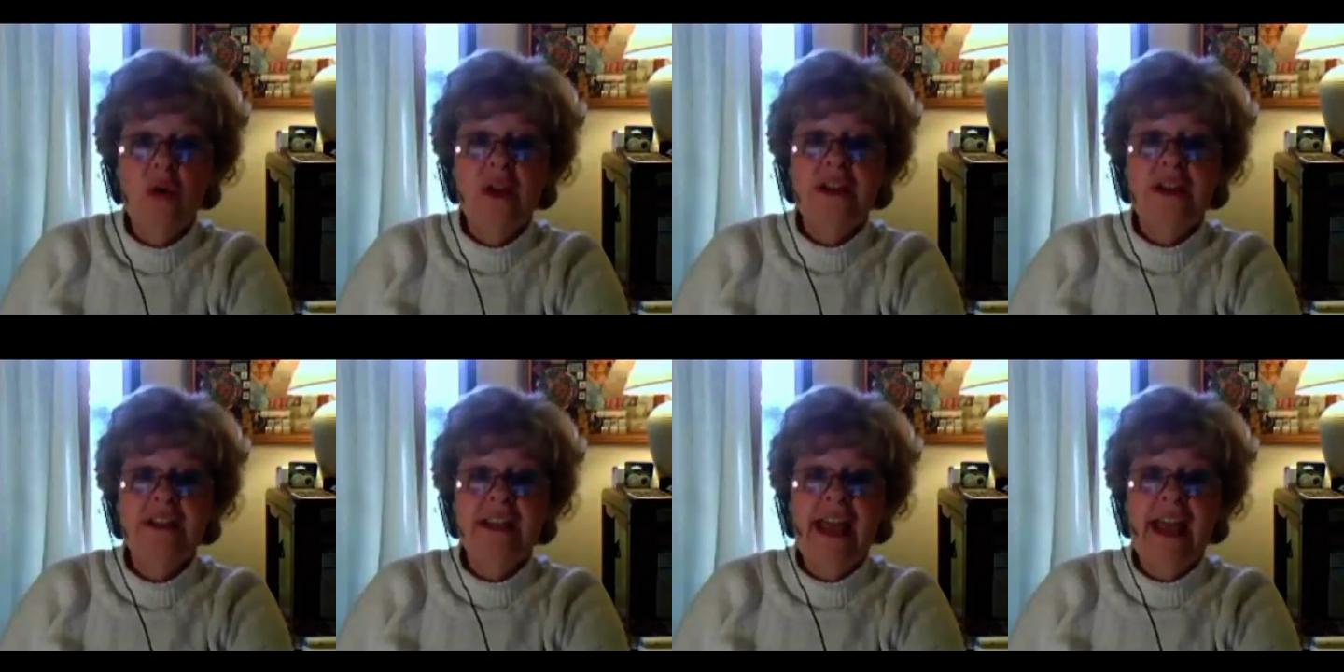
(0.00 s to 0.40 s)

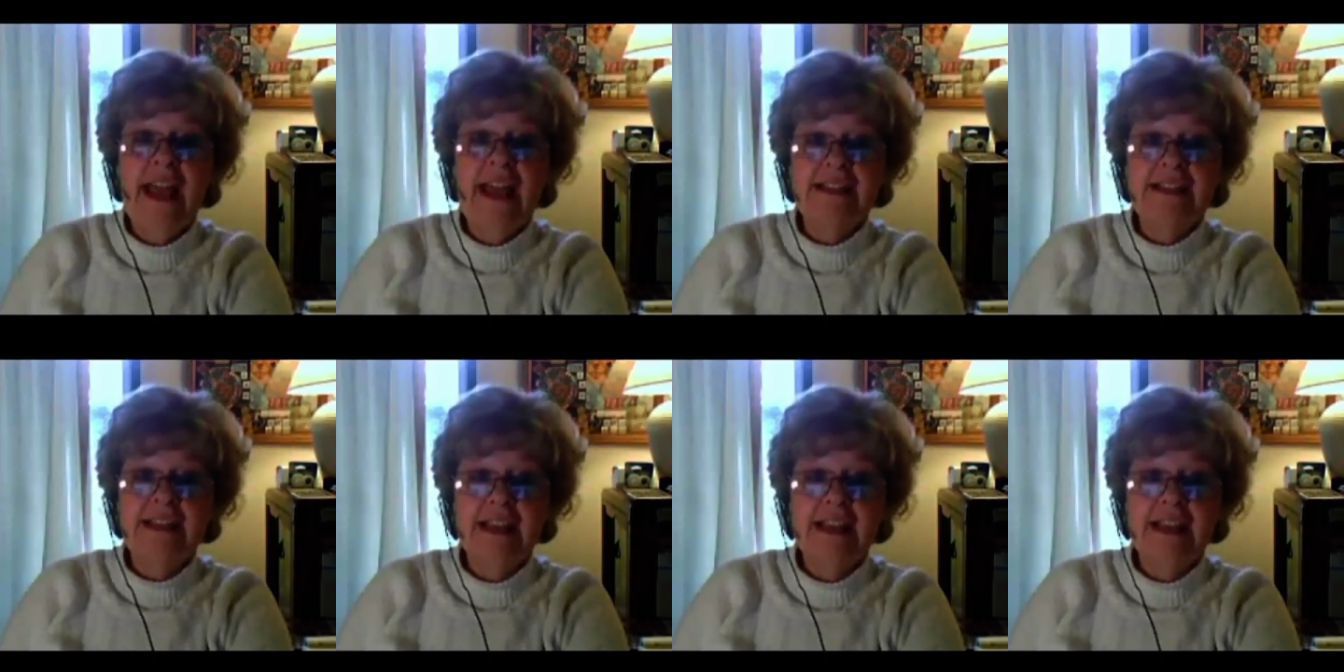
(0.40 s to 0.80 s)

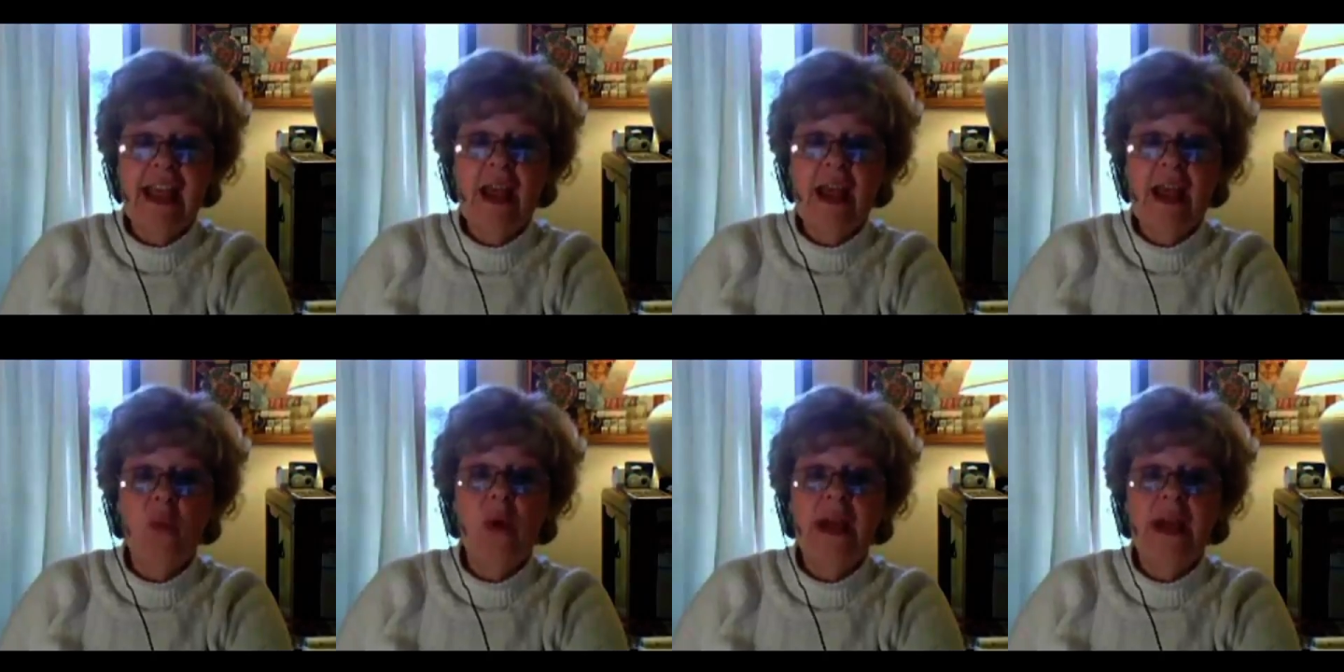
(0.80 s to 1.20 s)
task at
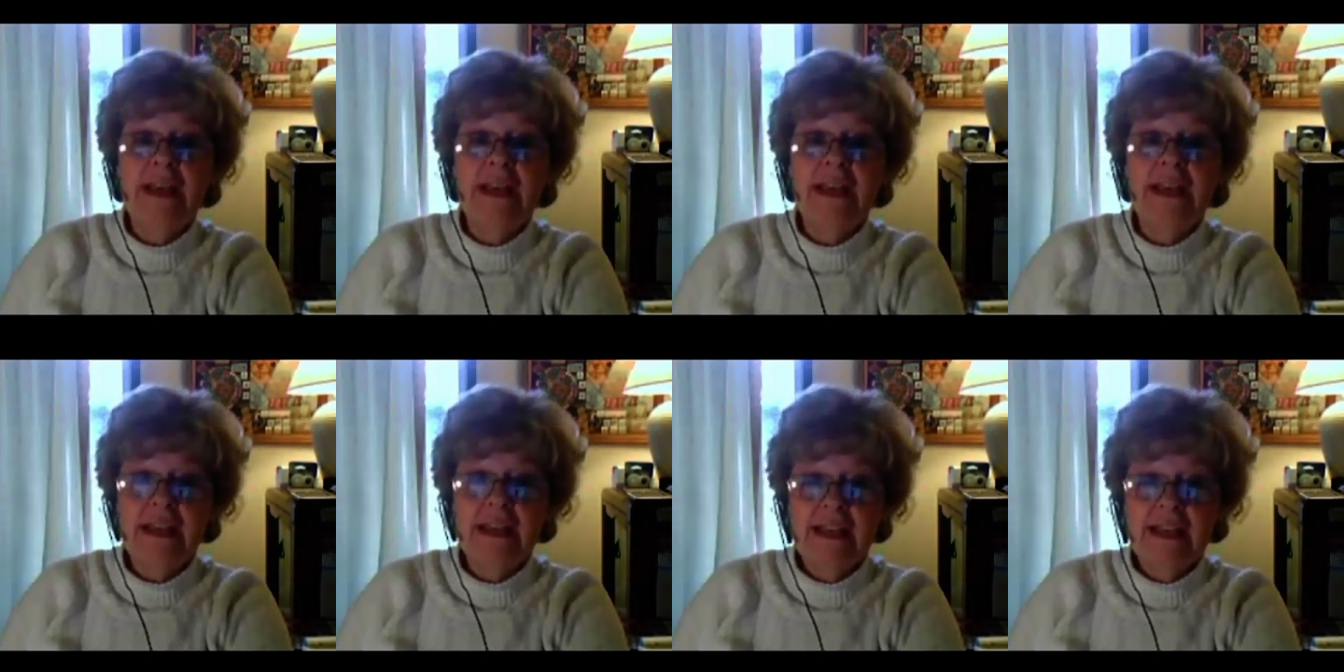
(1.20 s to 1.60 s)
one
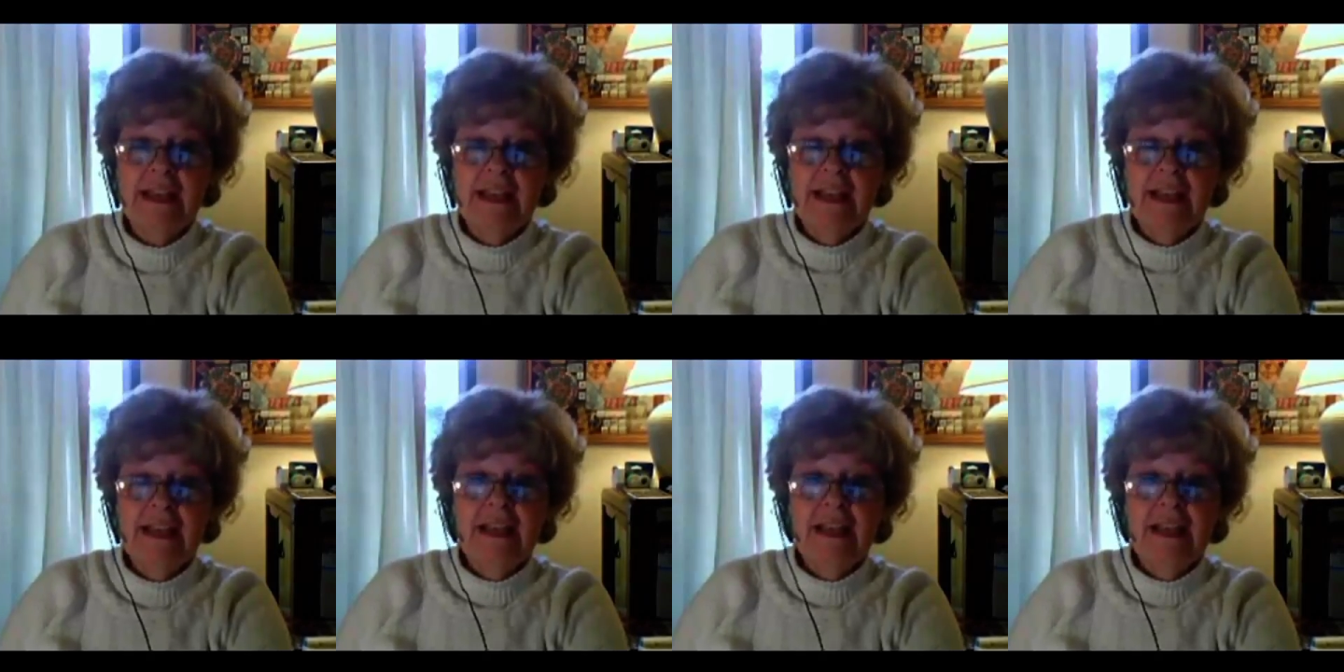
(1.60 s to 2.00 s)

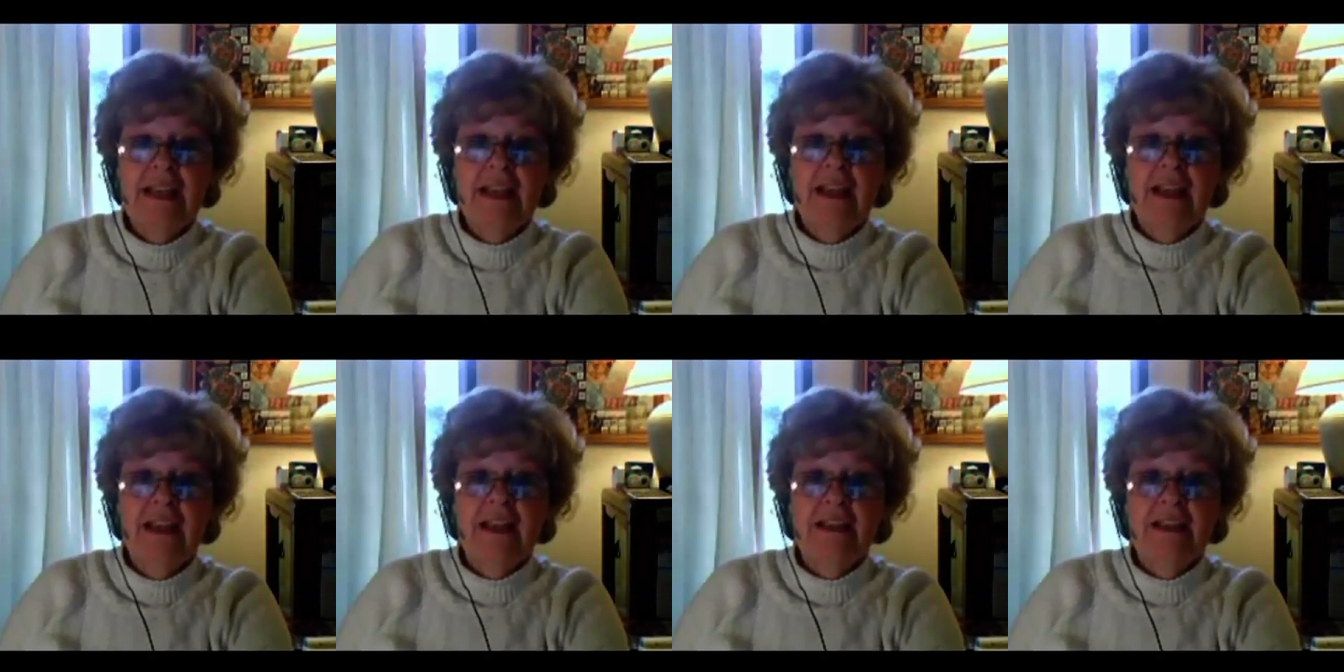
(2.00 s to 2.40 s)

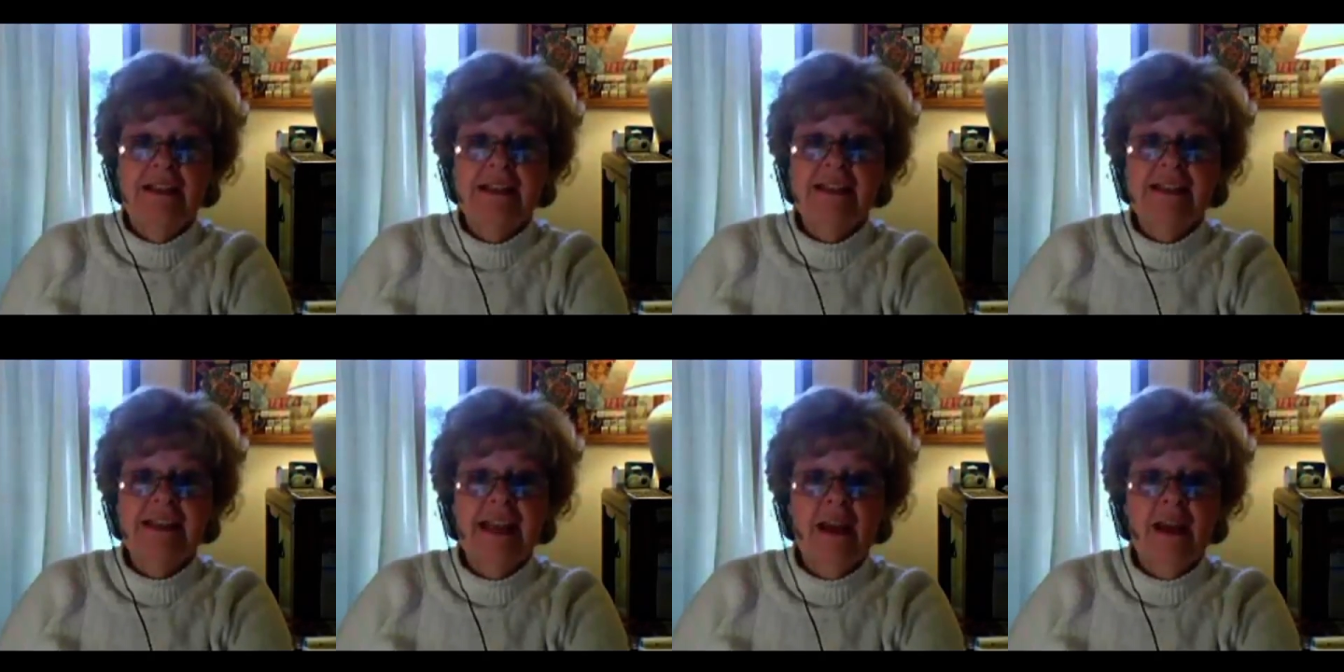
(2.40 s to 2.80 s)

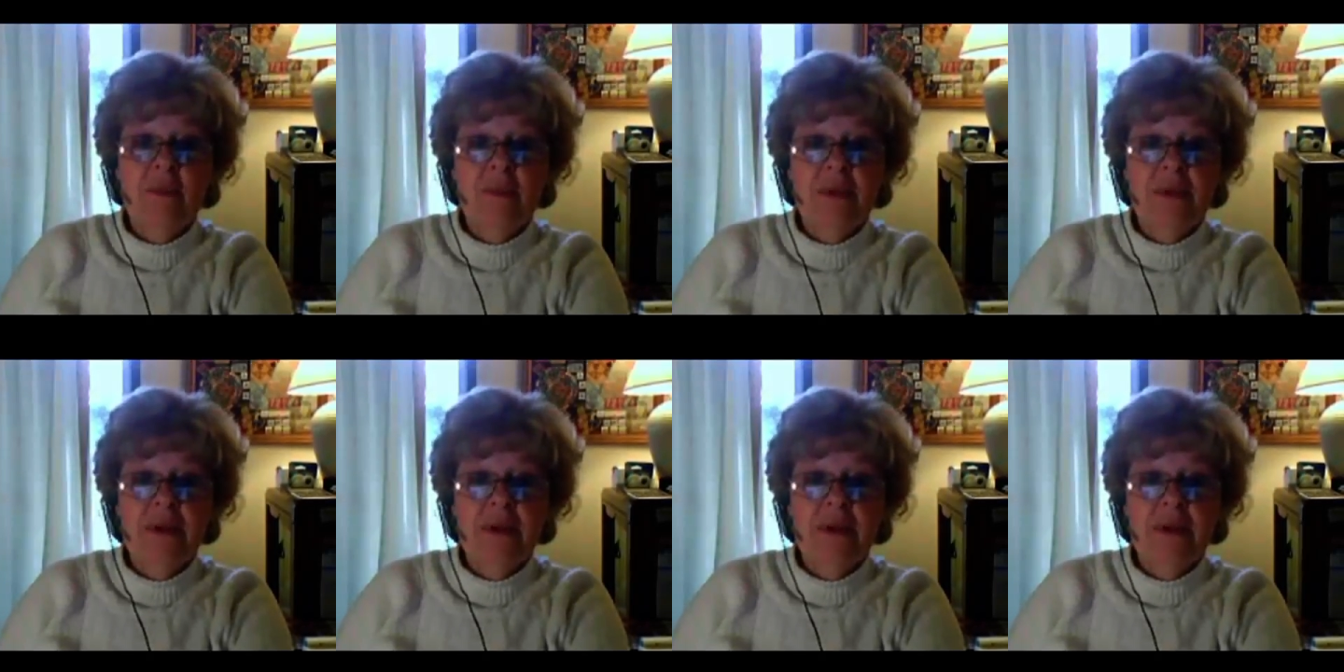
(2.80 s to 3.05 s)
step.